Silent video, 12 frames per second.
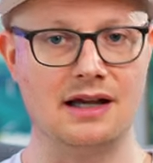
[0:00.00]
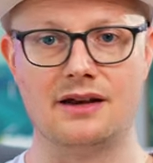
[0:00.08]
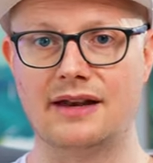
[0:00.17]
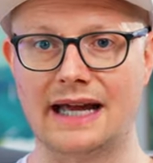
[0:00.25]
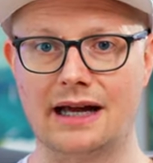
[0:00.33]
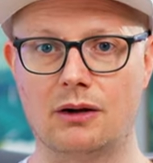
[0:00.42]

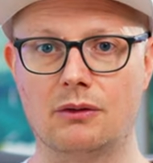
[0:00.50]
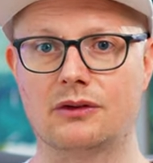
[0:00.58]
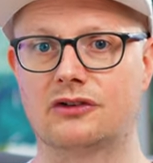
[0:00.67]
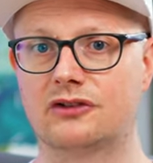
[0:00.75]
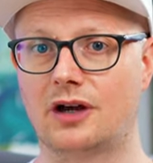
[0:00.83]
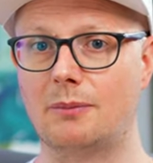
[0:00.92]
Now,
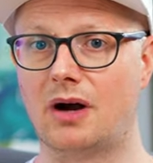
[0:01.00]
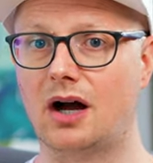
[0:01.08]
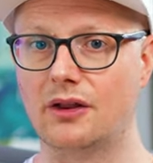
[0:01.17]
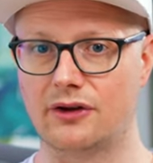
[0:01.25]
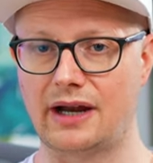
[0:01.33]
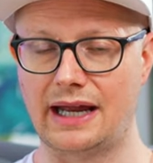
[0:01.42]
some
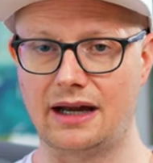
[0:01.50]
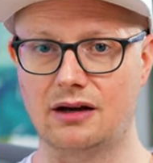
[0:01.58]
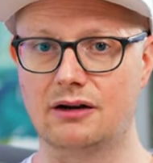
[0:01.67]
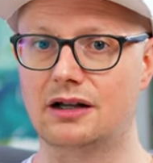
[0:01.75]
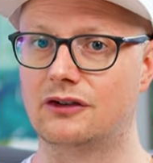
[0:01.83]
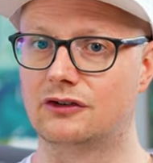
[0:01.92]
other
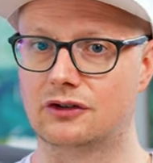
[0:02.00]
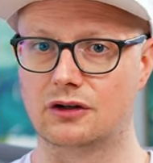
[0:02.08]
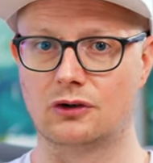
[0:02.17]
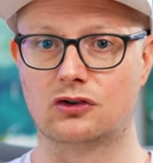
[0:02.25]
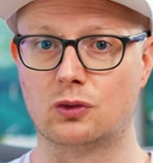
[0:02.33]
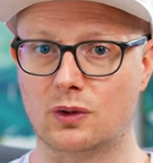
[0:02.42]
hair is
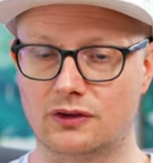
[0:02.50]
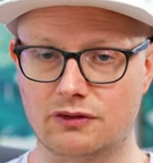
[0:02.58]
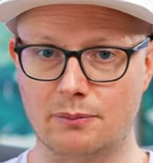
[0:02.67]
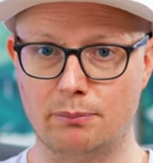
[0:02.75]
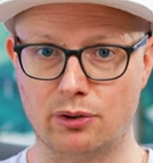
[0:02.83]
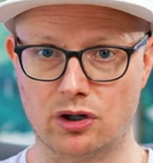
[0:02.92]
sourced
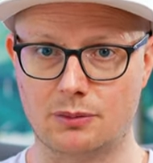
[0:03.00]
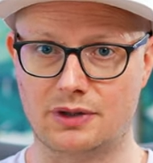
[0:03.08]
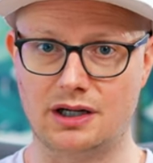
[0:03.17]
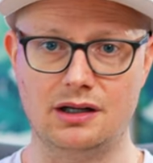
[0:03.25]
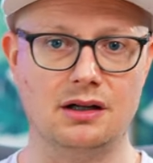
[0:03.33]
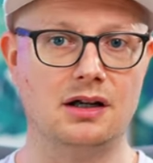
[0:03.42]
from
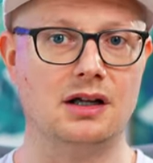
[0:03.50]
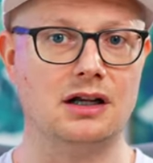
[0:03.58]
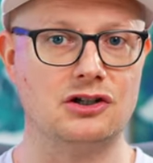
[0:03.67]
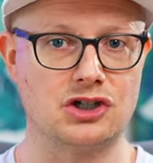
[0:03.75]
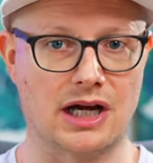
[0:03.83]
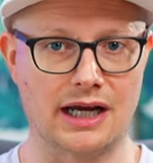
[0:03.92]
Burma,
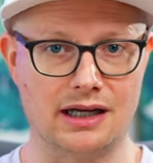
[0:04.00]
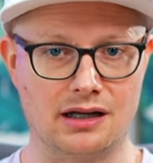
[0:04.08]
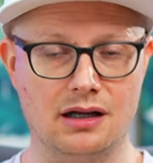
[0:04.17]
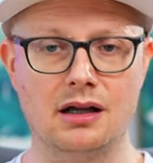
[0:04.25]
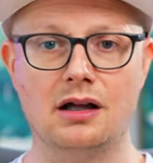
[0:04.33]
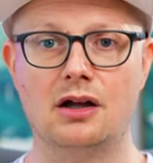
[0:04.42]
China,
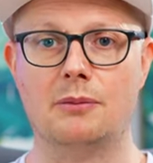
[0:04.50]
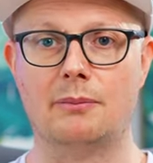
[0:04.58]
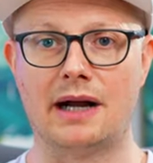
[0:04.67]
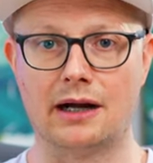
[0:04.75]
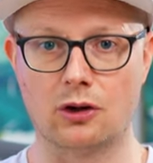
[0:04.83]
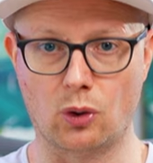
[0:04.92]

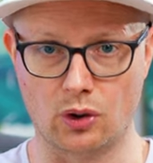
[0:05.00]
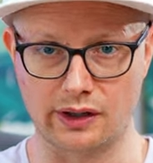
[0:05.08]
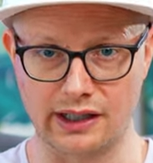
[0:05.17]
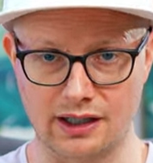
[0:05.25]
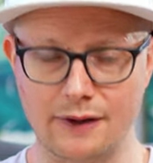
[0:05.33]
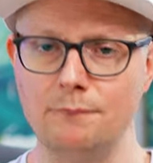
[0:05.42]

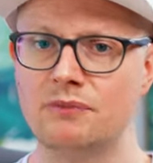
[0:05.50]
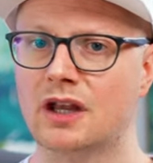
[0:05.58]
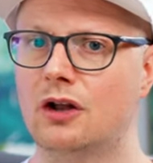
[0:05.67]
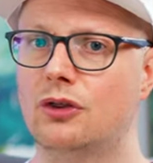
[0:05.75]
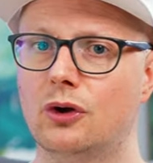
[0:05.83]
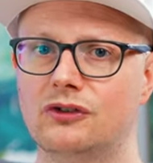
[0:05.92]
Mongolia.
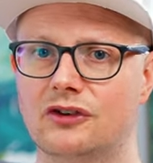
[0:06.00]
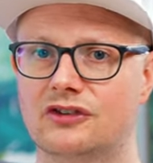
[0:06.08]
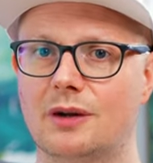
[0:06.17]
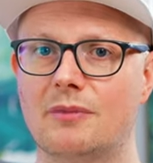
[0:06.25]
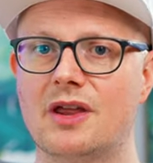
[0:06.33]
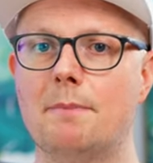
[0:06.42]
Those are
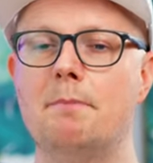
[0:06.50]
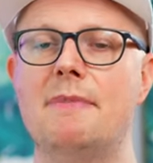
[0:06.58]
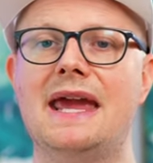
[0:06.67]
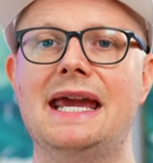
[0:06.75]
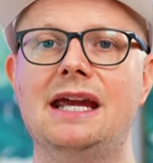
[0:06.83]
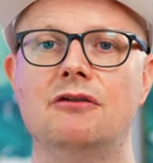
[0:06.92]
some of the
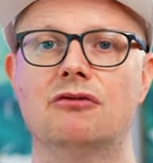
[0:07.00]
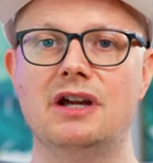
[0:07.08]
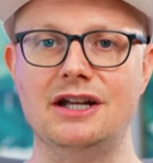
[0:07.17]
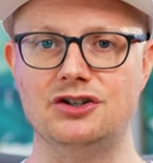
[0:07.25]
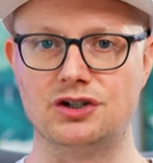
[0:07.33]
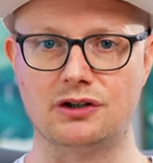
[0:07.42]
main
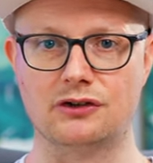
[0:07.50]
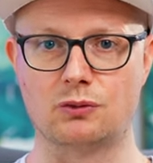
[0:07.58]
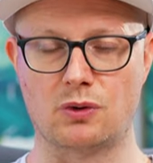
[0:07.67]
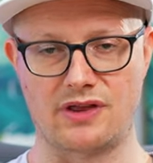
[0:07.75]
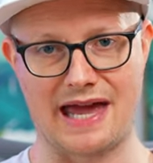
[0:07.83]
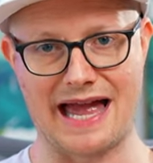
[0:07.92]
regions
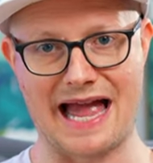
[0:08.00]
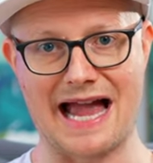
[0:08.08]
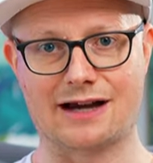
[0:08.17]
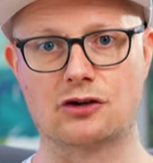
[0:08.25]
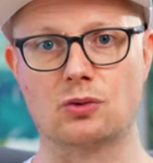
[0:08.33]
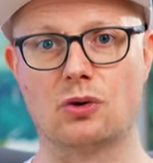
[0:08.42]
where the
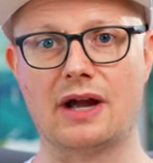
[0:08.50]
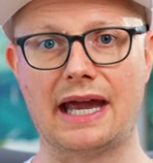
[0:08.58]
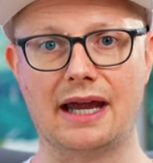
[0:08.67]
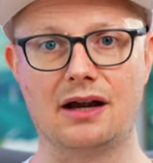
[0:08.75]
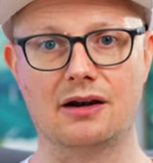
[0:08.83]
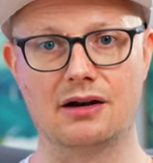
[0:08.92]
actual
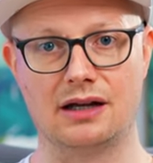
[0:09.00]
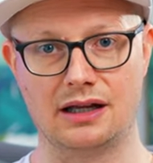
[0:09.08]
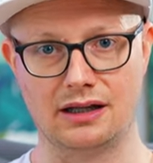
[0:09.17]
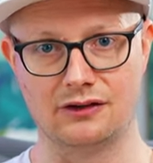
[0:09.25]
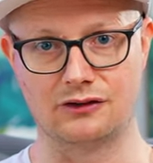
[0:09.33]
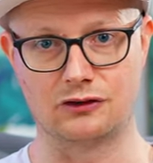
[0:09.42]
hair
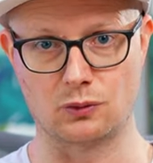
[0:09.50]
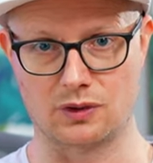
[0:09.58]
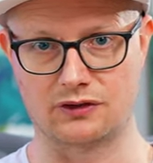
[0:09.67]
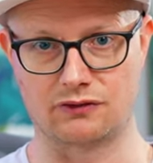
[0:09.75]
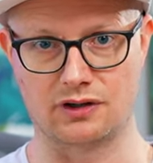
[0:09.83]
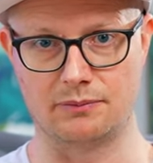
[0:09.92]
is
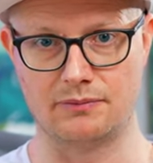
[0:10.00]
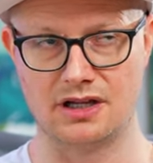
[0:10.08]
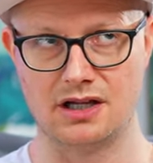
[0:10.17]
sourced from.